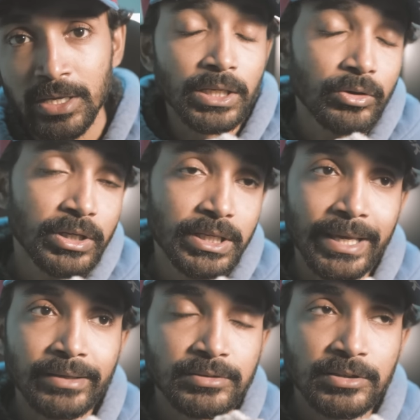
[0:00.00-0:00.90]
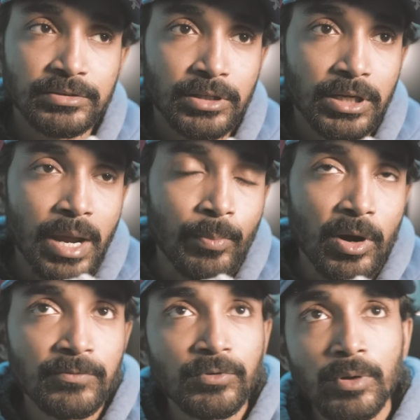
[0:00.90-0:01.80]
Now in XSR,
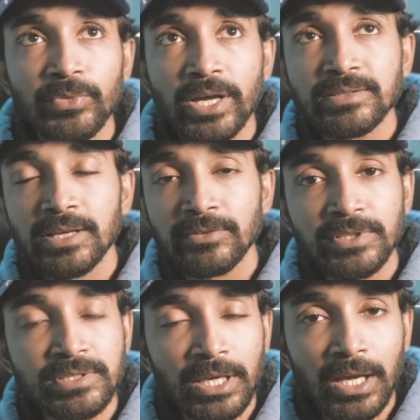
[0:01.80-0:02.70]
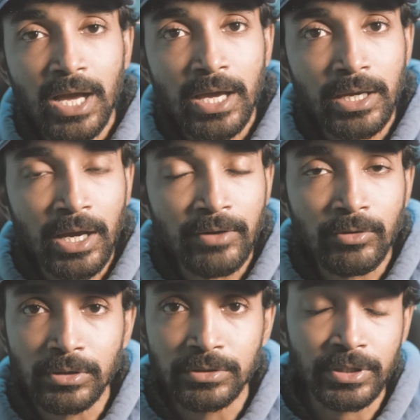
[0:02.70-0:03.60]
apart from that service thing I have
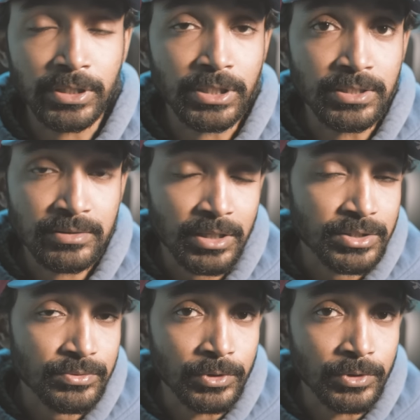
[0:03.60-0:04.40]
already discussed